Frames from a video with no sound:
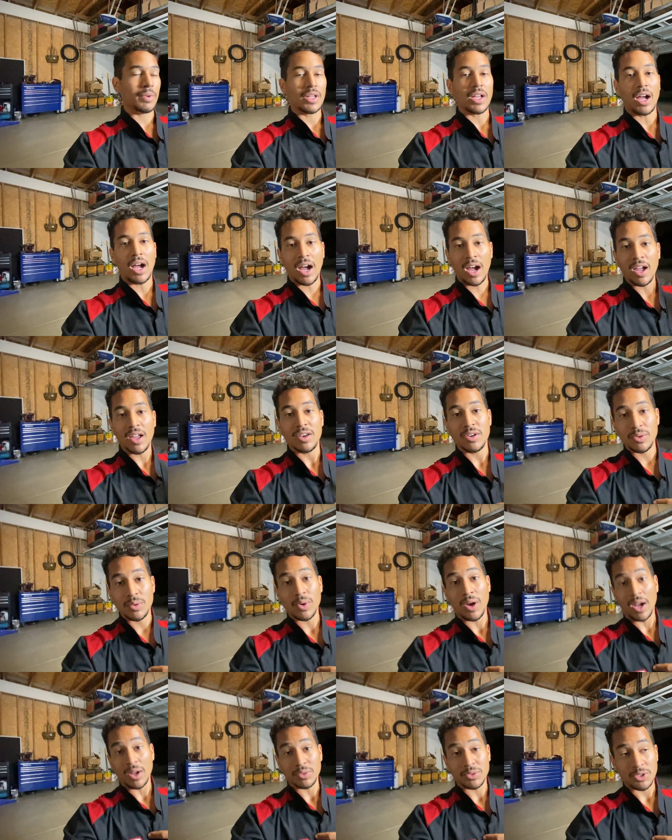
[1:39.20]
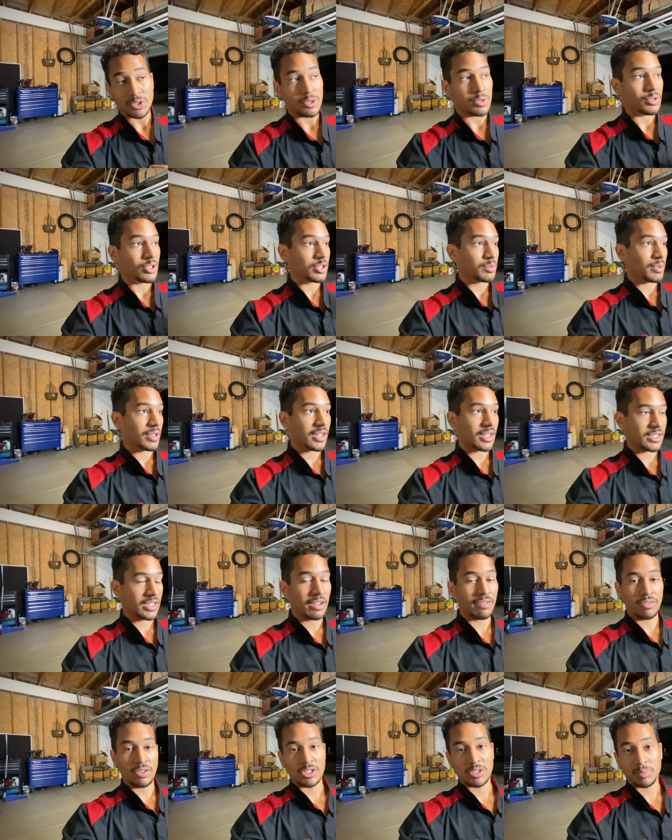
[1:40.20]
I knew how to just because
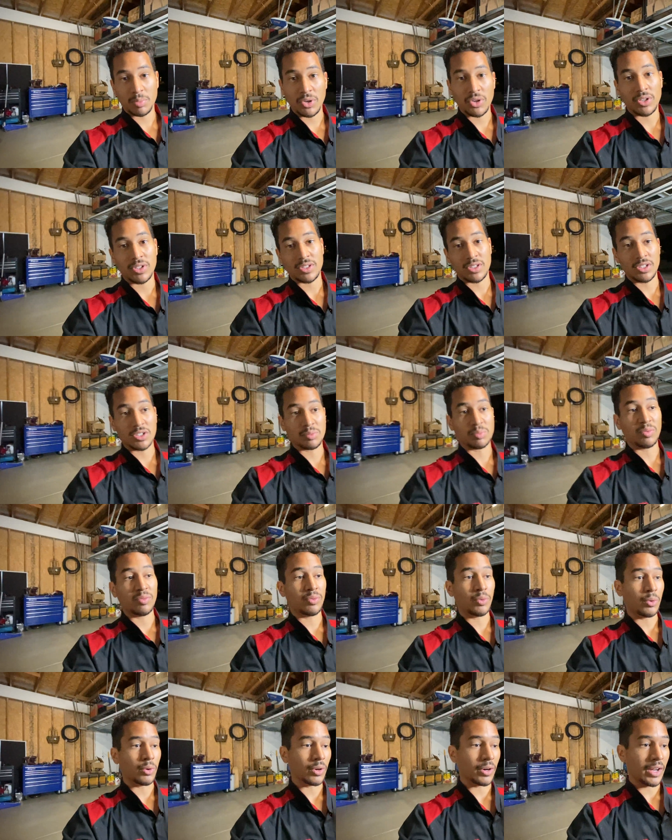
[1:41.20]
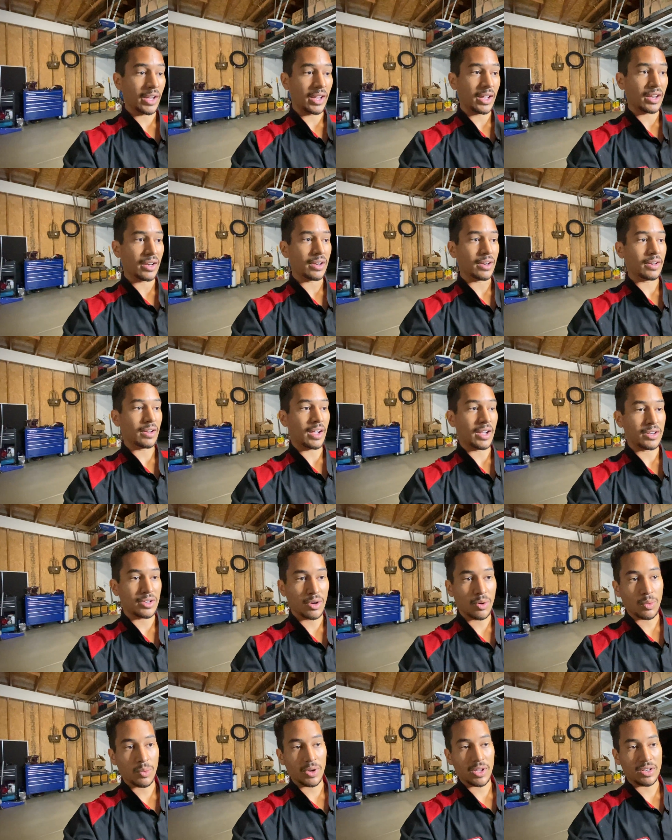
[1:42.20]
I've experienced this before. And I
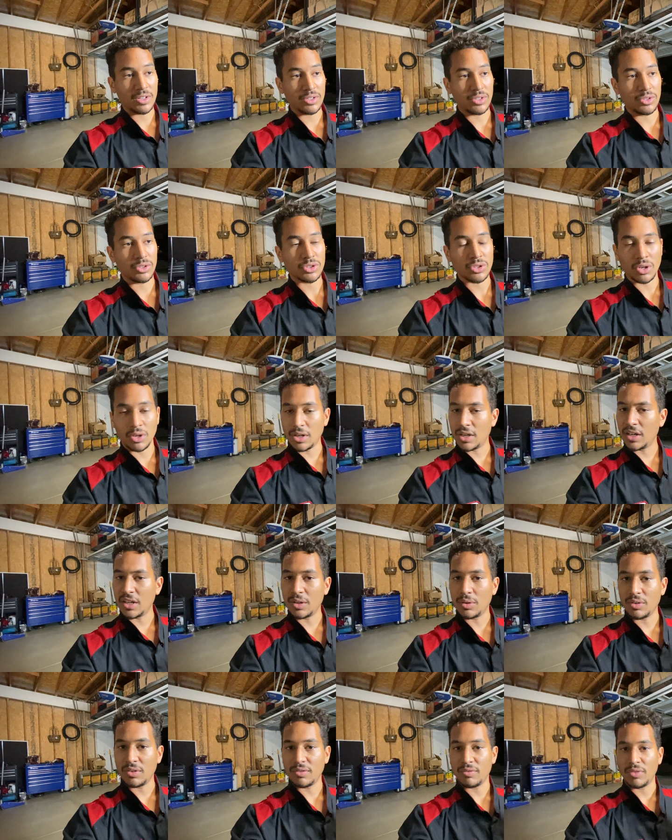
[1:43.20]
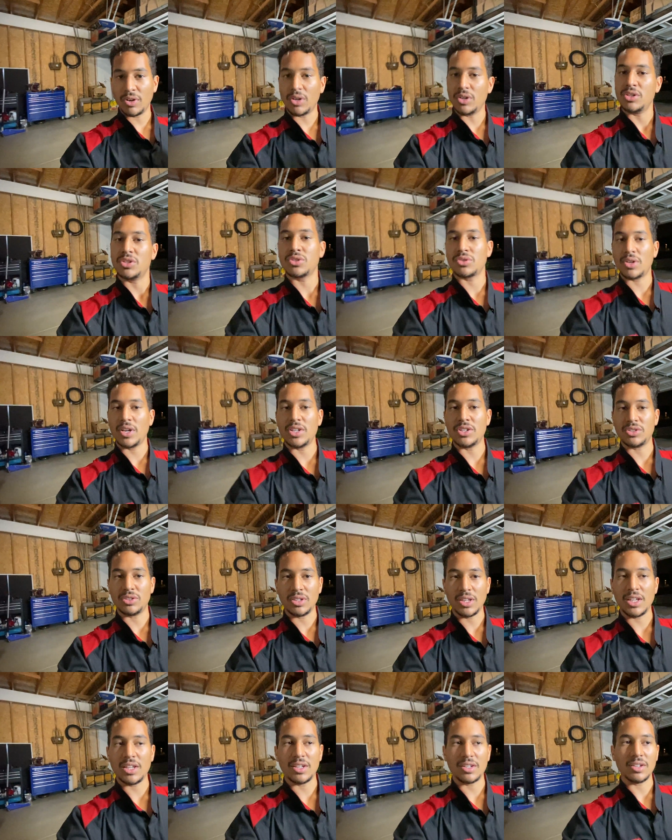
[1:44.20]
know when you start getting very strange
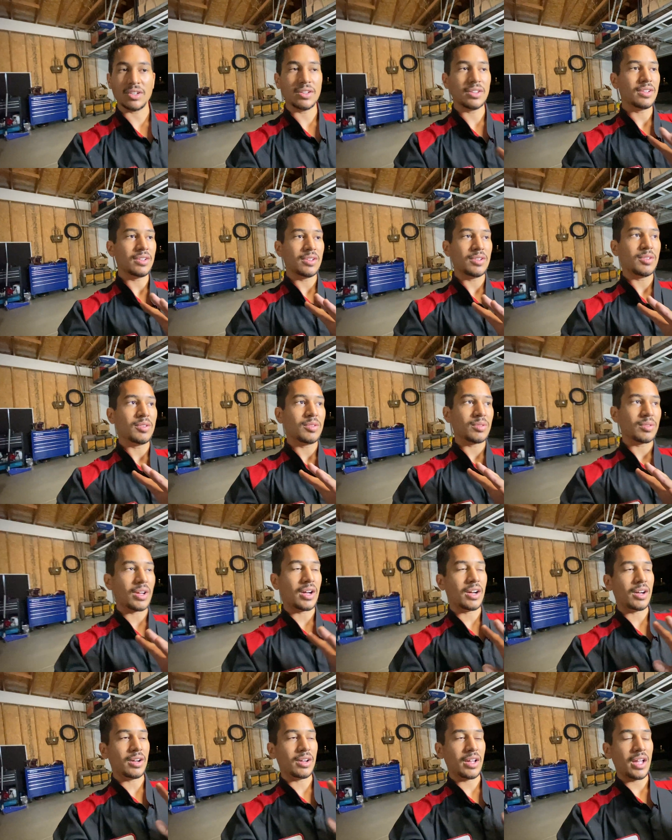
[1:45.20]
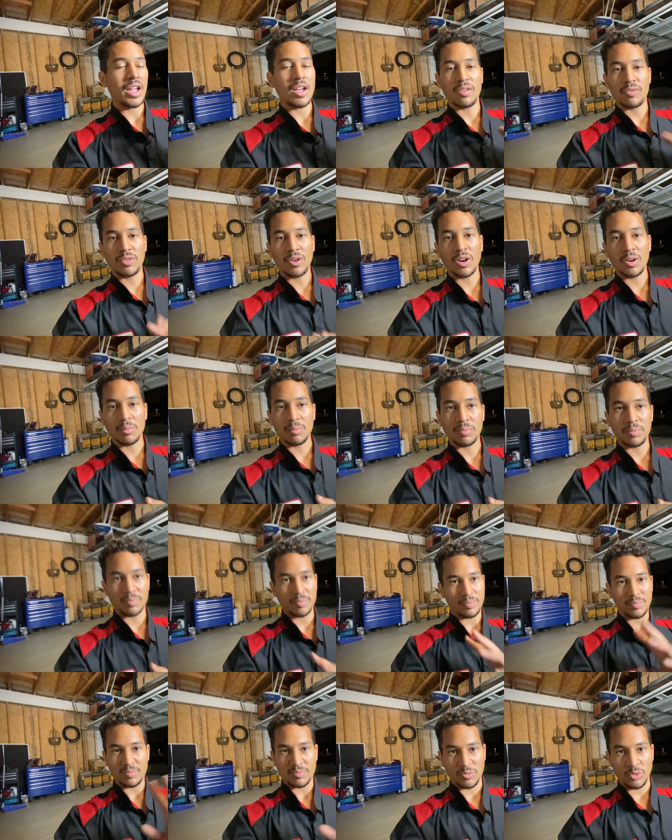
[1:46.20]
lean AFR
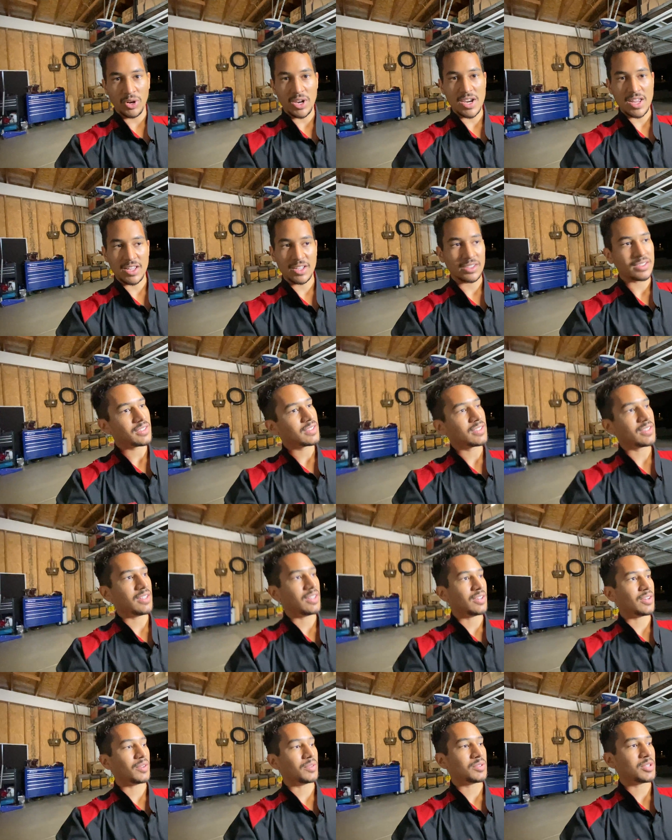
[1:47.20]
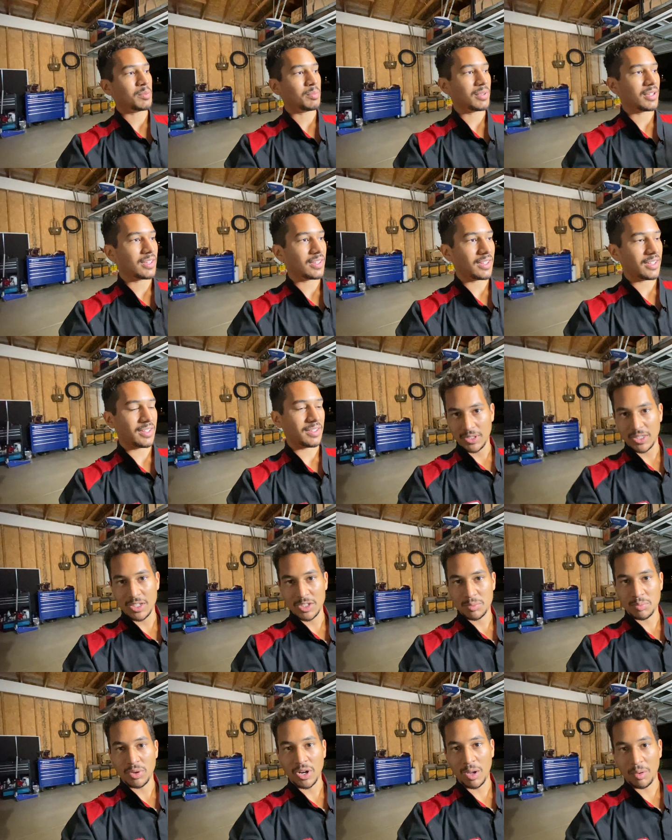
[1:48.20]
readings, typically this
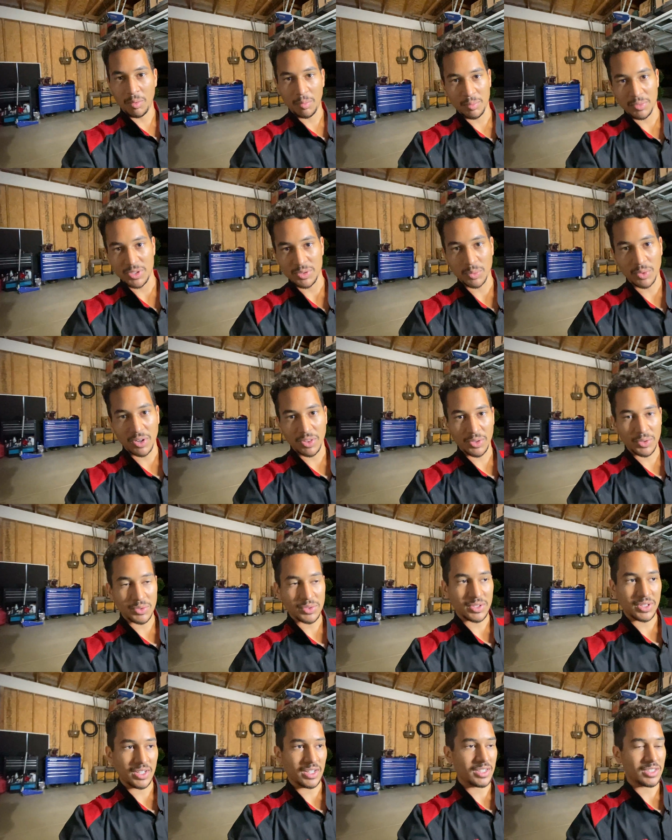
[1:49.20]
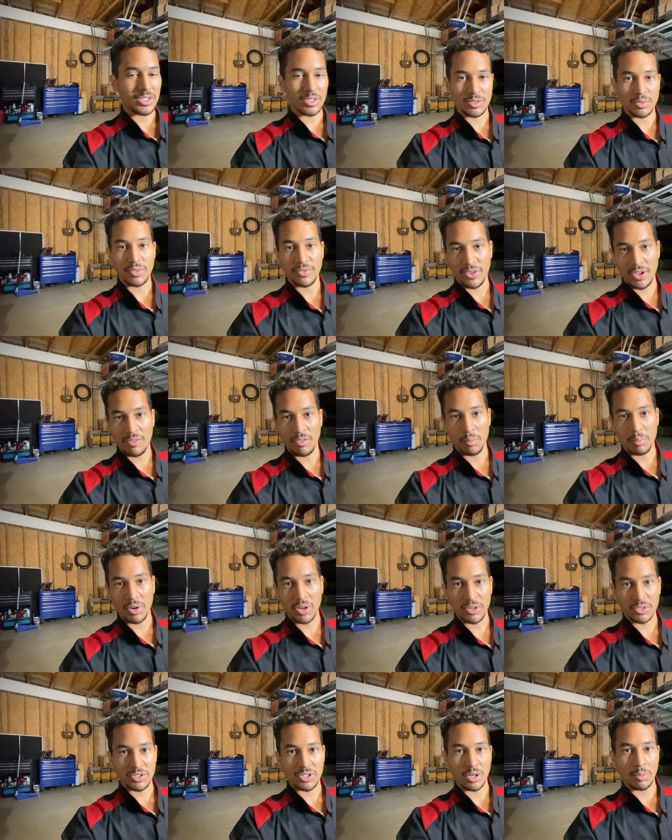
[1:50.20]
problem is one of those things if you have a
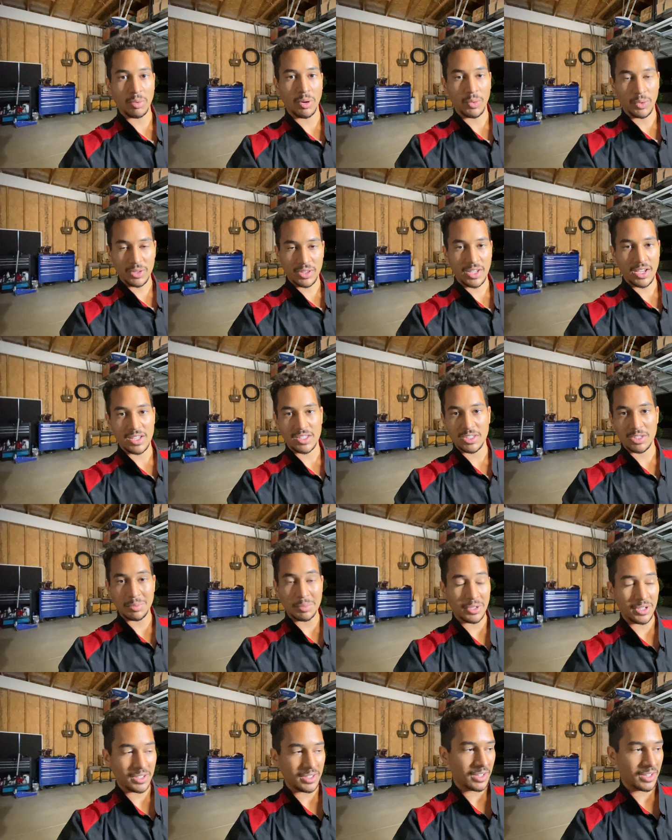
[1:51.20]
bigger turbo with the ATP